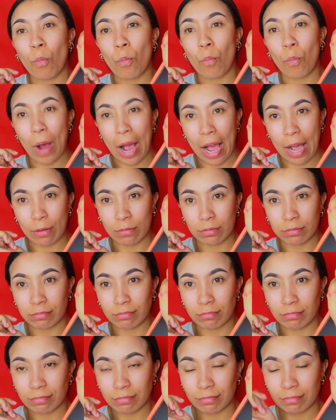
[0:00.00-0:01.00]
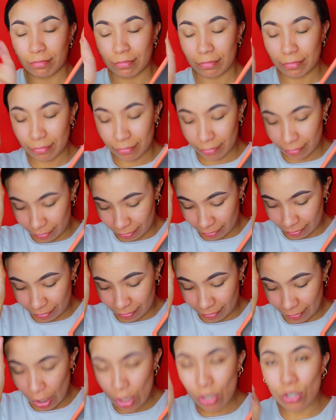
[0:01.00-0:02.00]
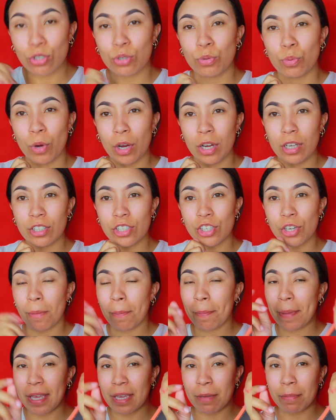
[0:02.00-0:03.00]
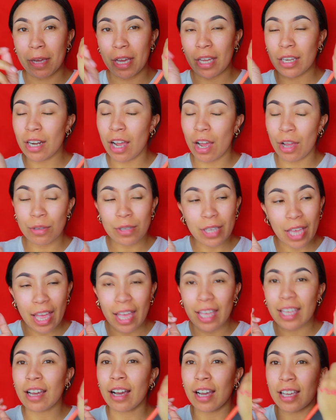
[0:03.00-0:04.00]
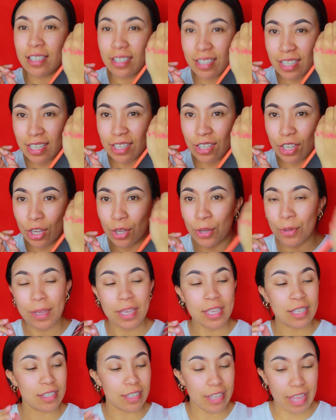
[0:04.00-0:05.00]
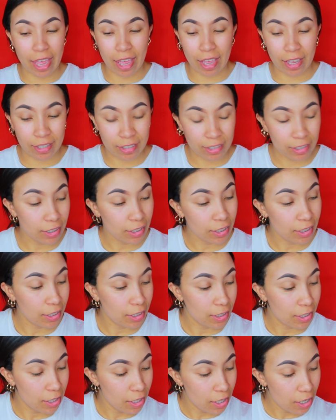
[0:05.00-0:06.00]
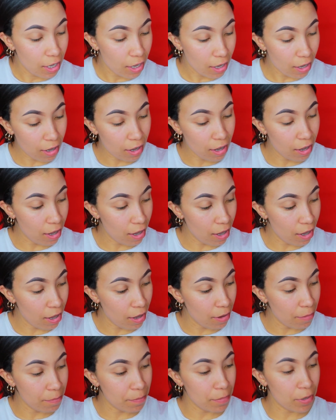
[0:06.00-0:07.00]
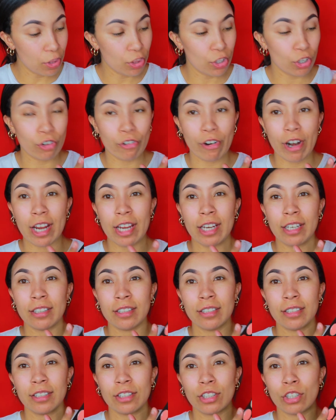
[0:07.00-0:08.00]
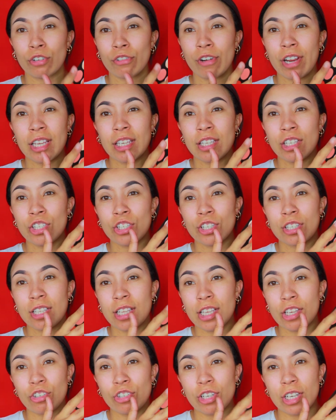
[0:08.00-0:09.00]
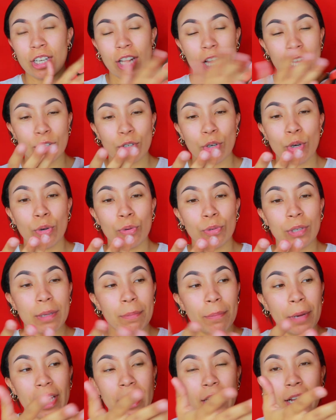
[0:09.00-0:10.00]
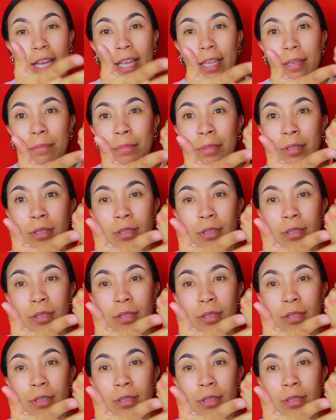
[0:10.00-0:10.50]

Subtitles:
Wow. Swatch, pigment, okay, I see you, it's there. The green is just literally like calling my name.